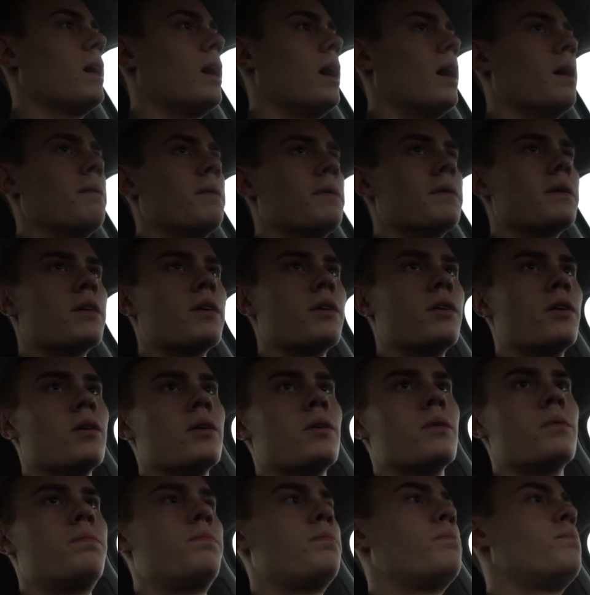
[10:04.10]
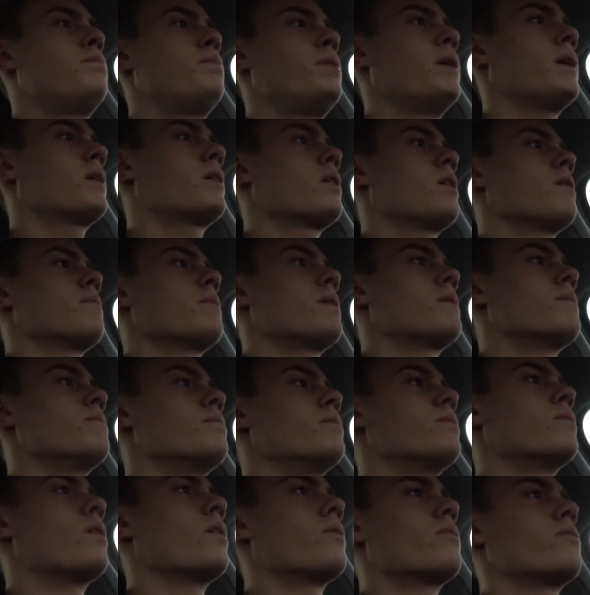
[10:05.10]
I'm gonna go pick up my
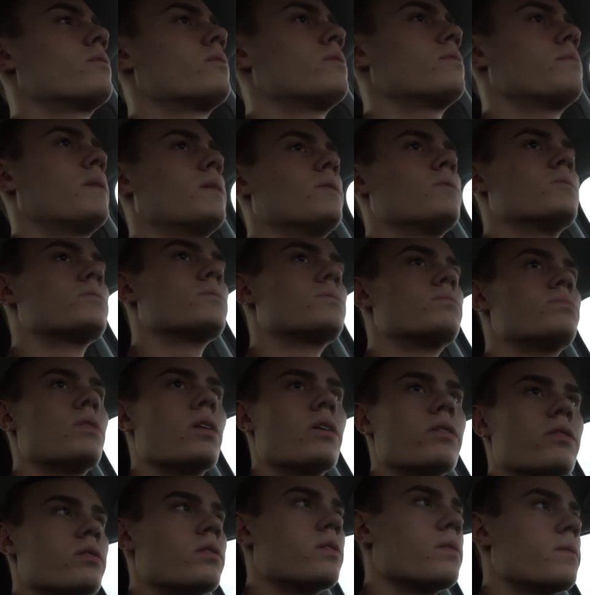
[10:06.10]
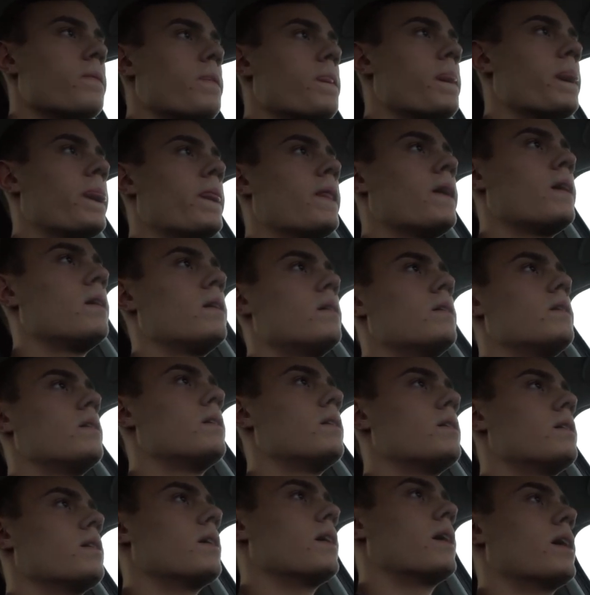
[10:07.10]
brother, my older brother,
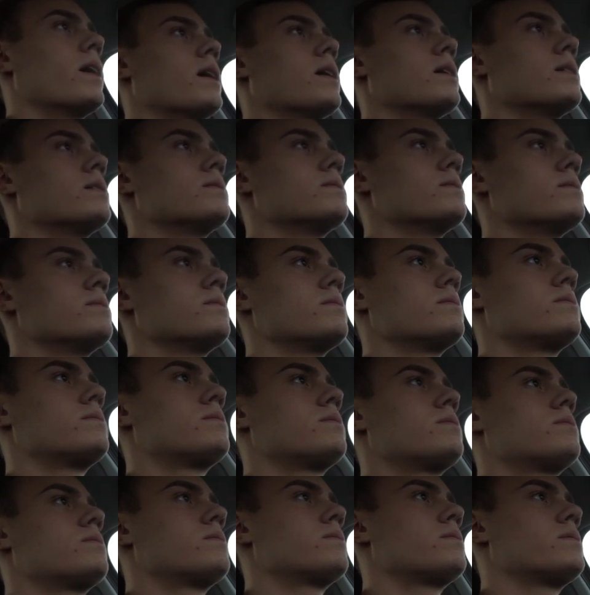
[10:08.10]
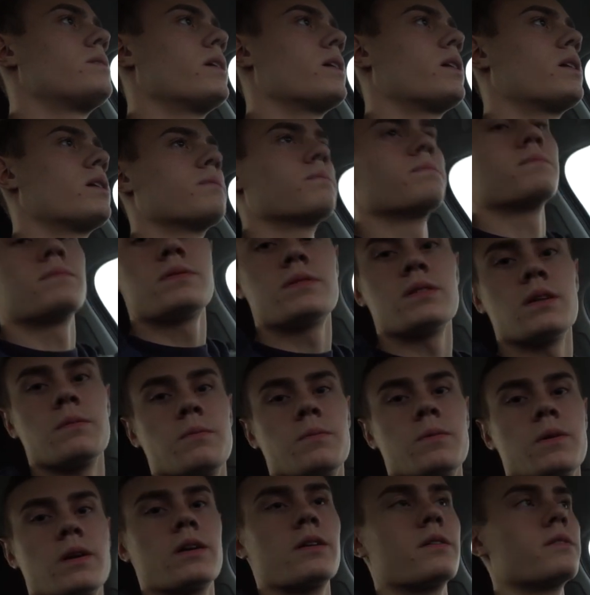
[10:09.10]
and take him
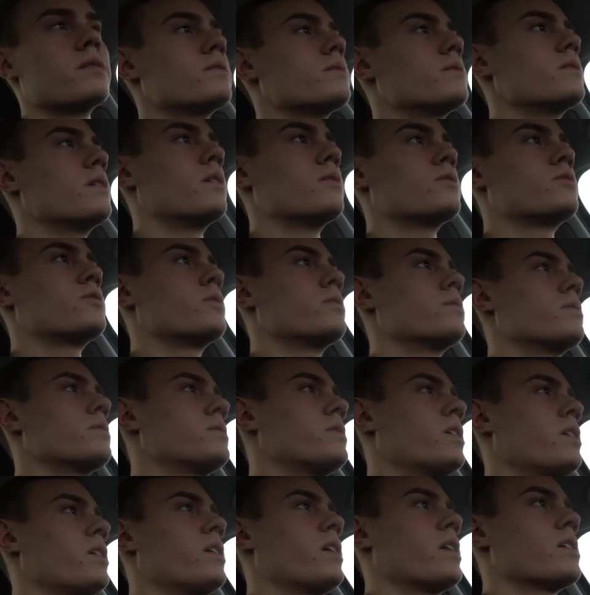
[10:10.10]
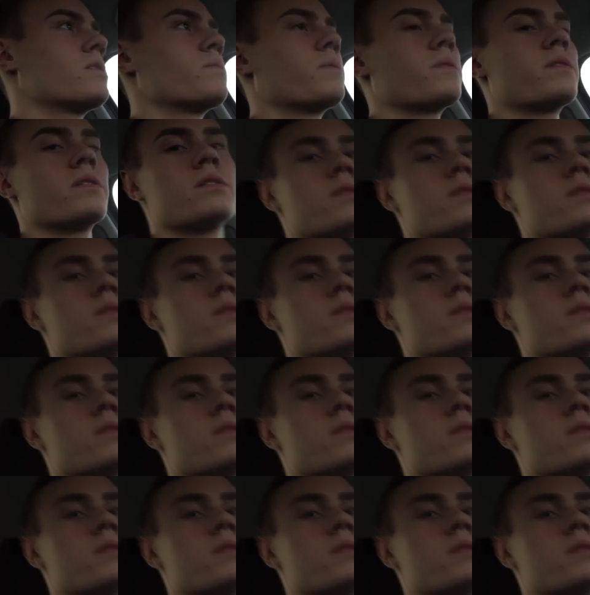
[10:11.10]
somewhere. I'll, I'll take you guys with